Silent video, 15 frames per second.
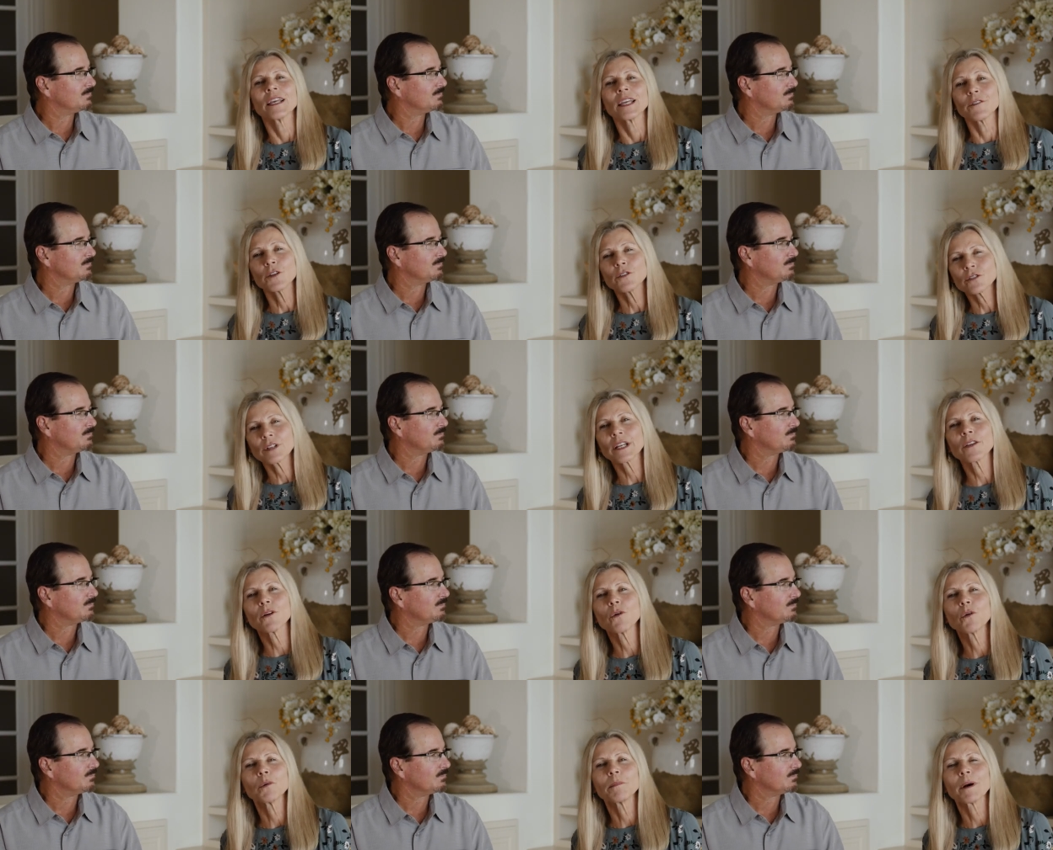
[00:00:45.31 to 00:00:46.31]
Speaker 1: If you study the
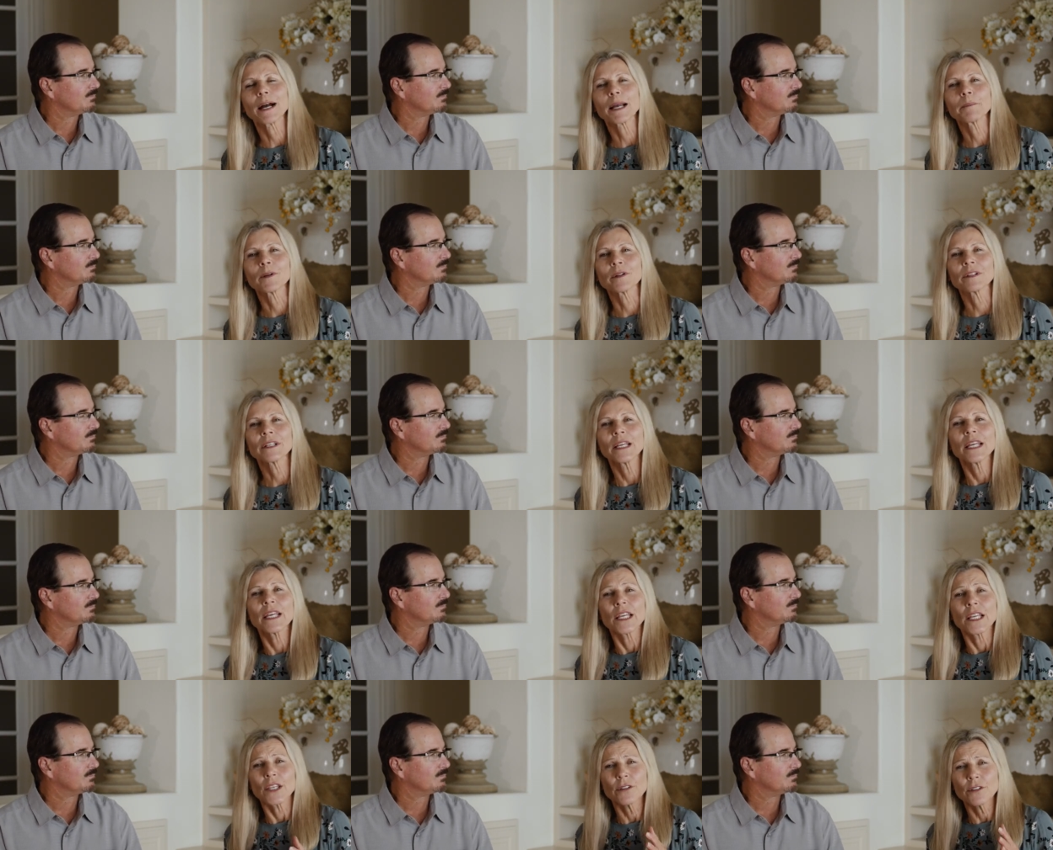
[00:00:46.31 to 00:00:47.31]
whole Bible,
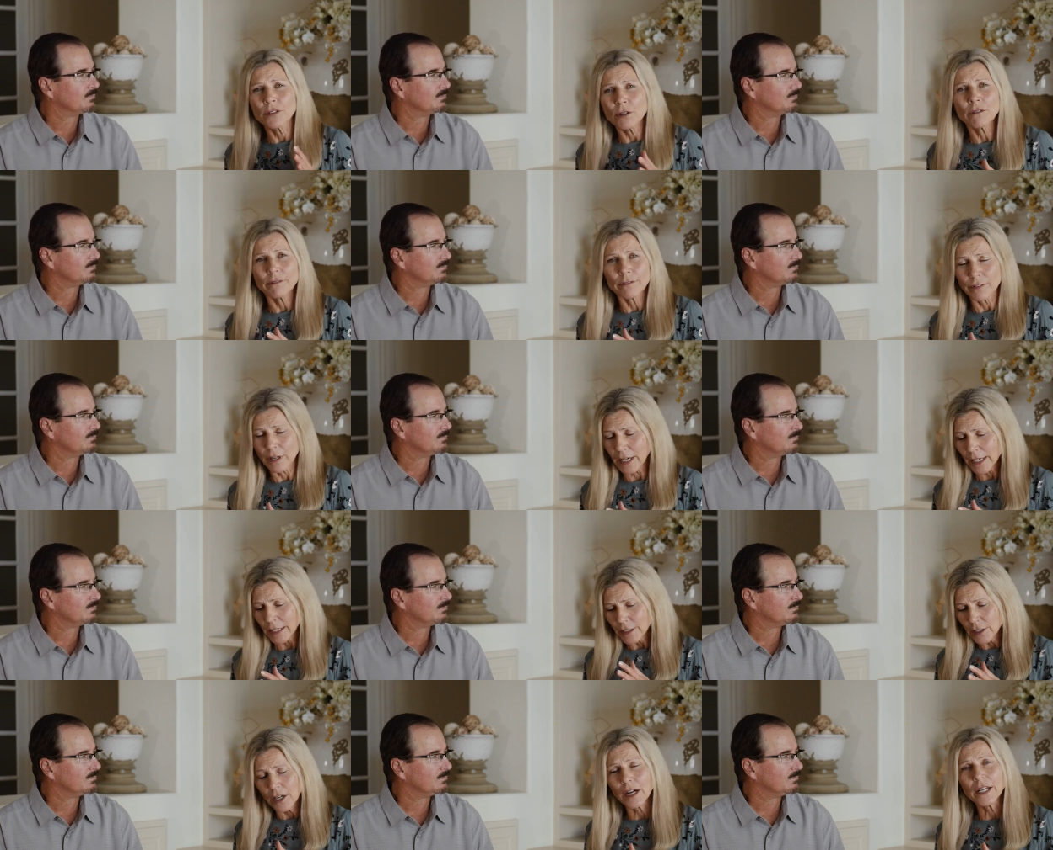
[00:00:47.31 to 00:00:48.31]
you don't
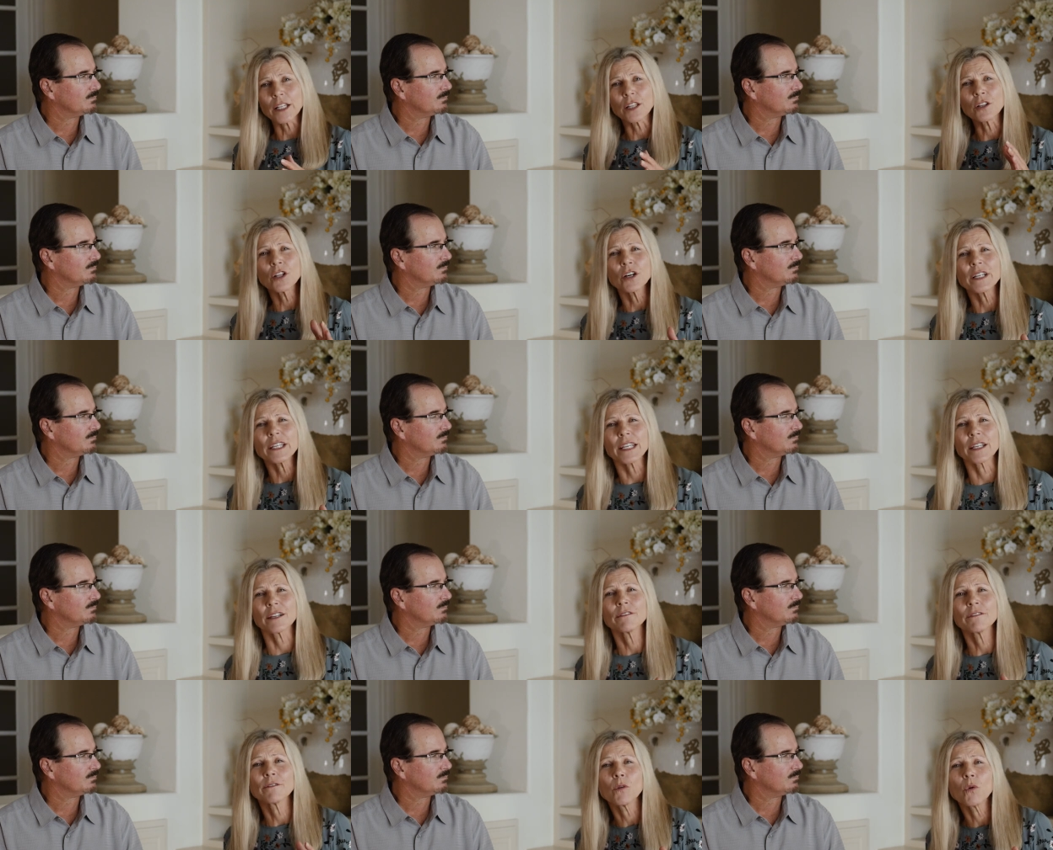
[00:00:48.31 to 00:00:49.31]
find God
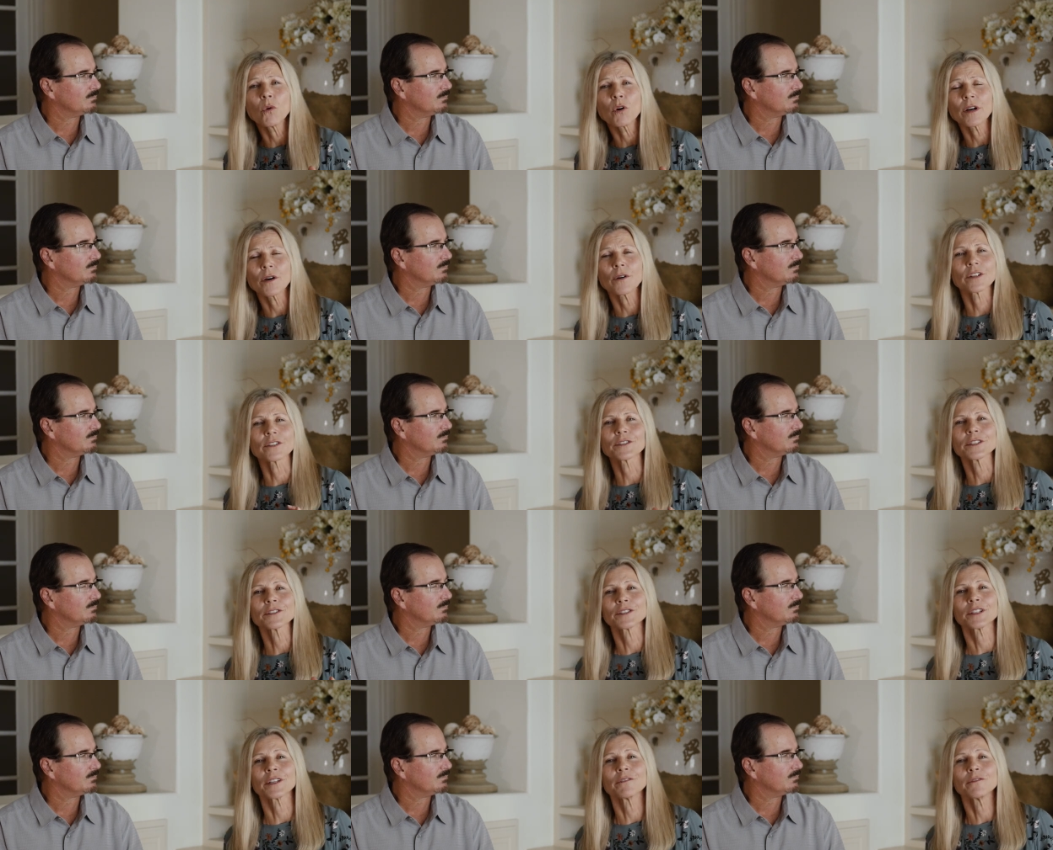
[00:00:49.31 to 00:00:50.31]
looking for or
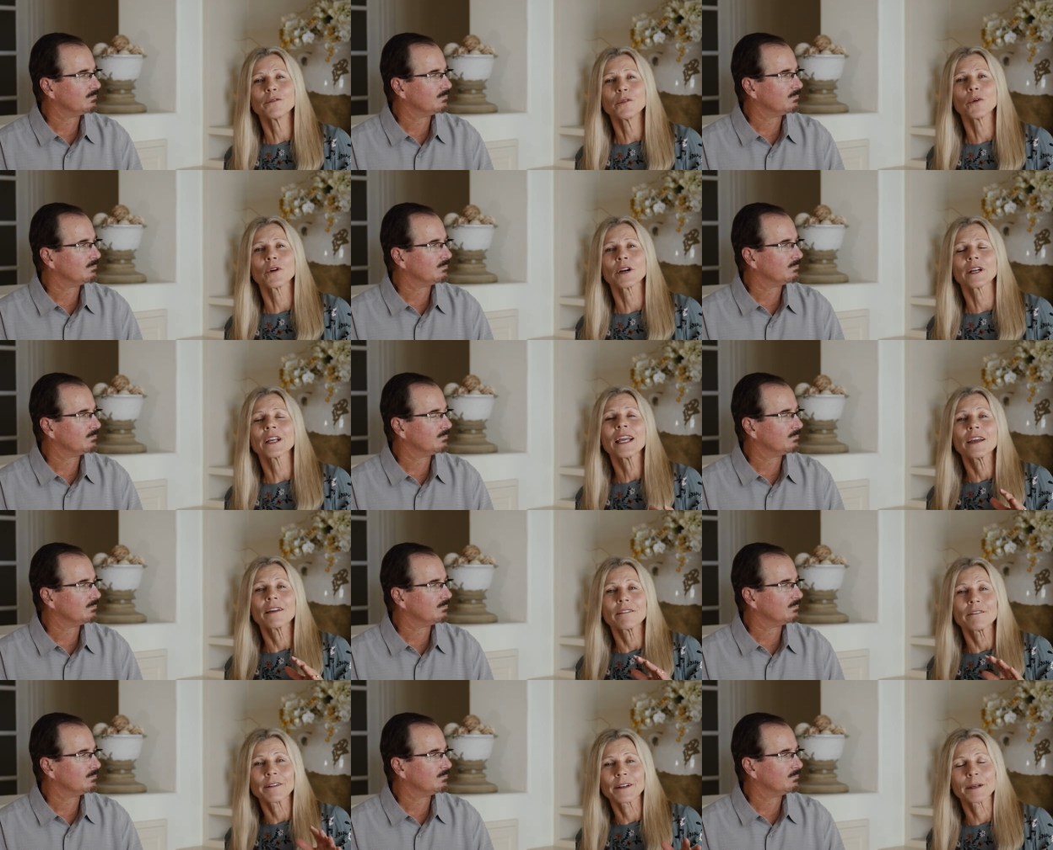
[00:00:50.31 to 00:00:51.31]
searching for
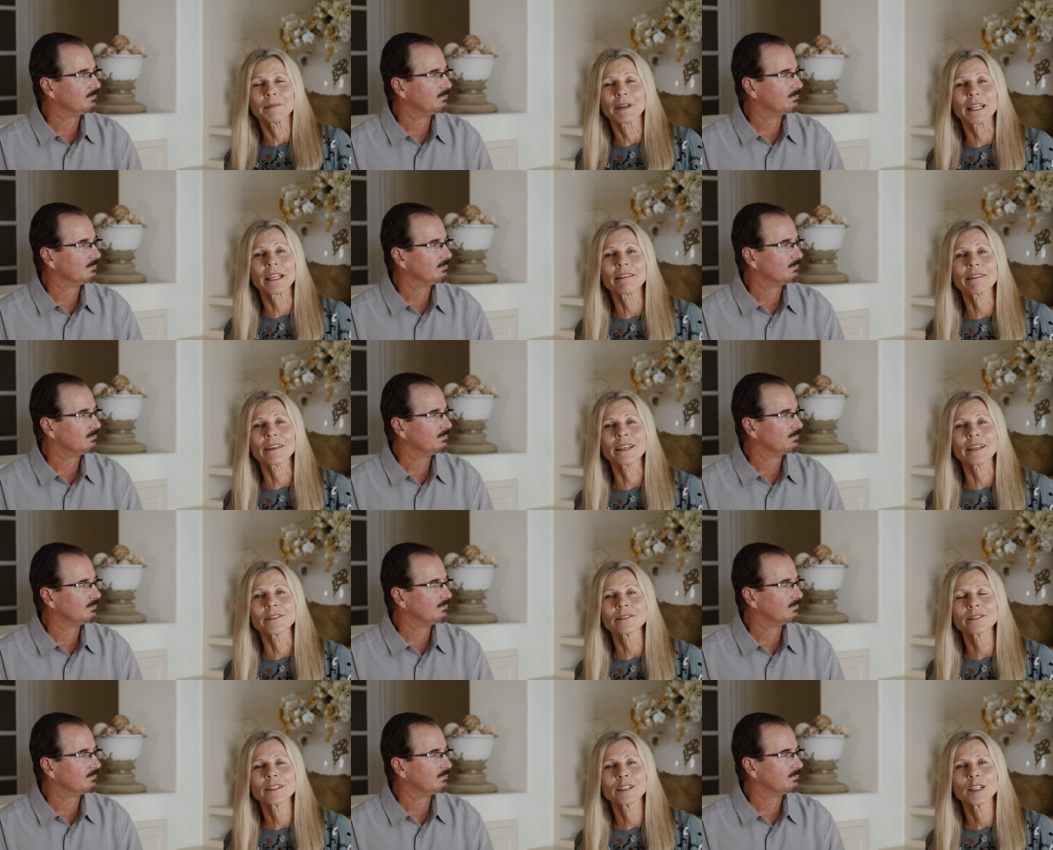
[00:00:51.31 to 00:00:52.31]
very many
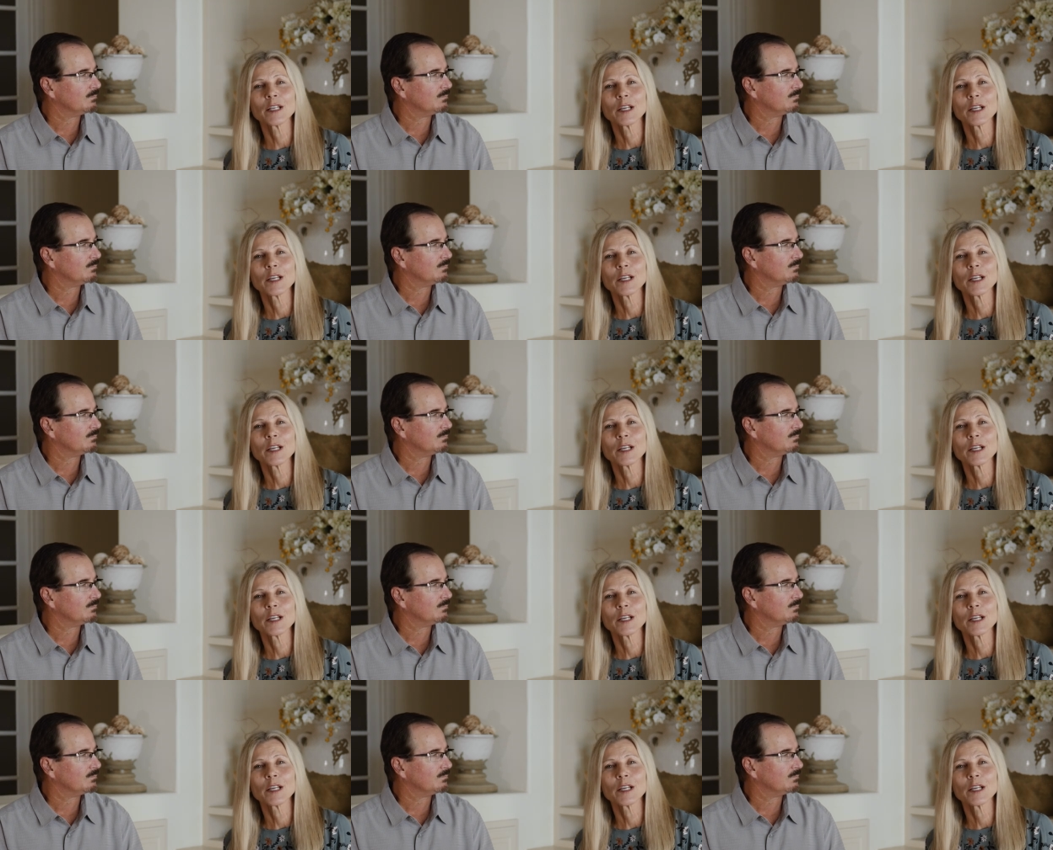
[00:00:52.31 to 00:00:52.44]
things.